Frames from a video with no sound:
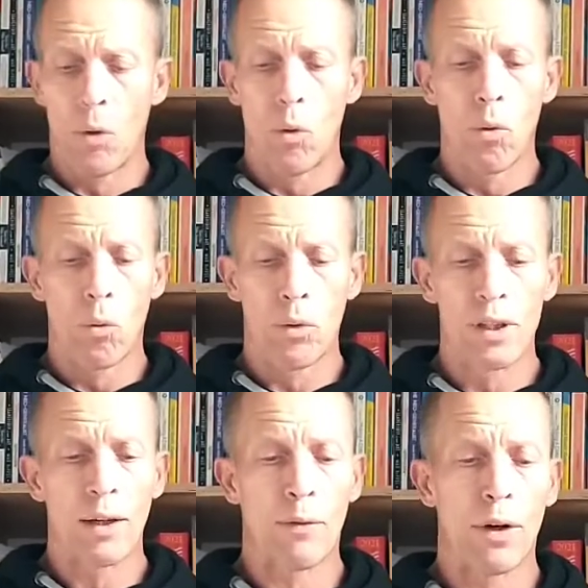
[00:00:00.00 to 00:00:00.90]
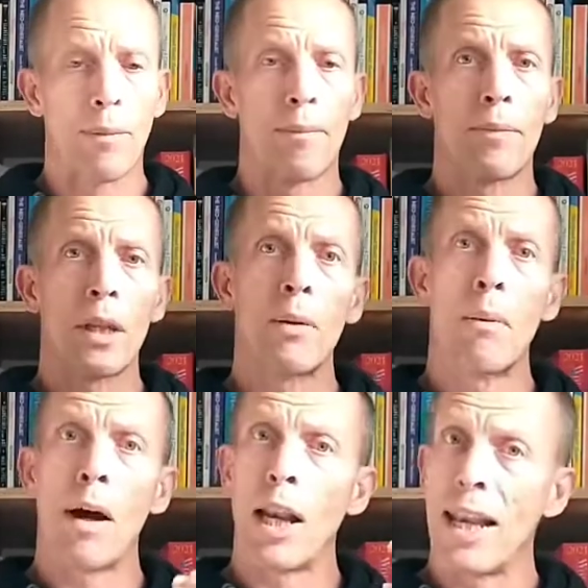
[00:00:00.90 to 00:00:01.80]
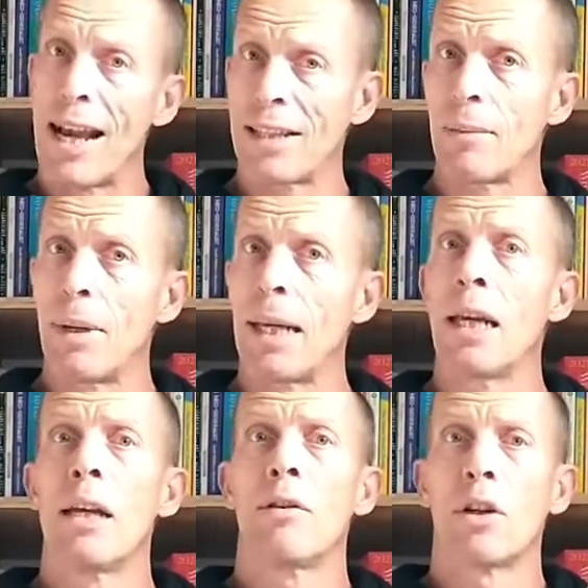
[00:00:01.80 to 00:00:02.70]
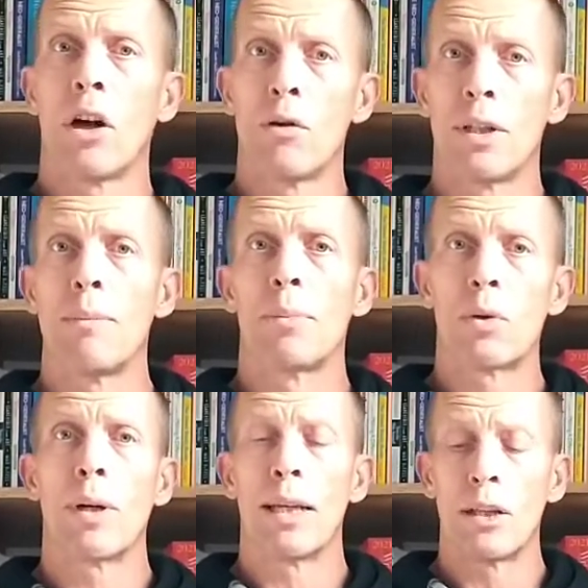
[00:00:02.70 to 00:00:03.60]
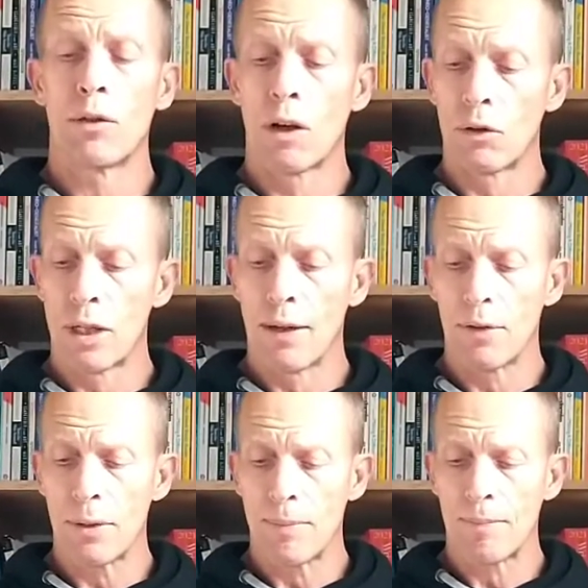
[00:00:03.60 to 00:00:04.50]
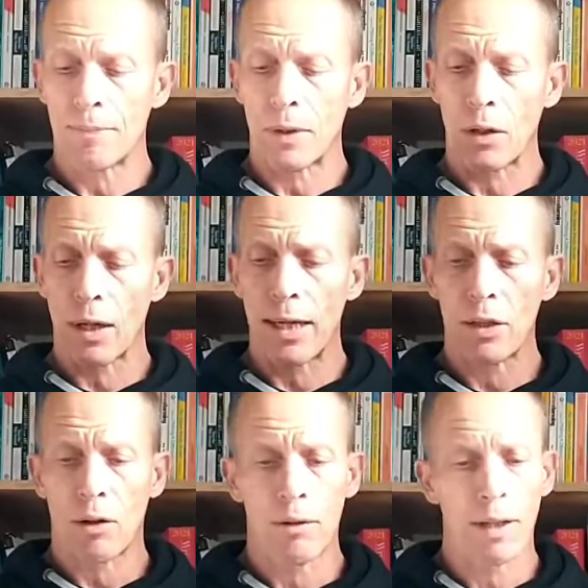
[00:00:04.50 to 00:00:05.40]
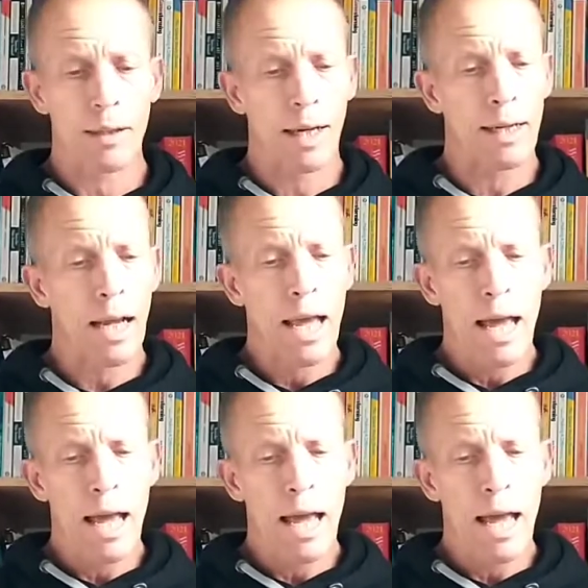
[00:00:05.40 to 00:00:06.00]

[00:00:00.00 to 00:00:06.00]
all the different anatomy that goes in between each of those lifts. Okay, so I think that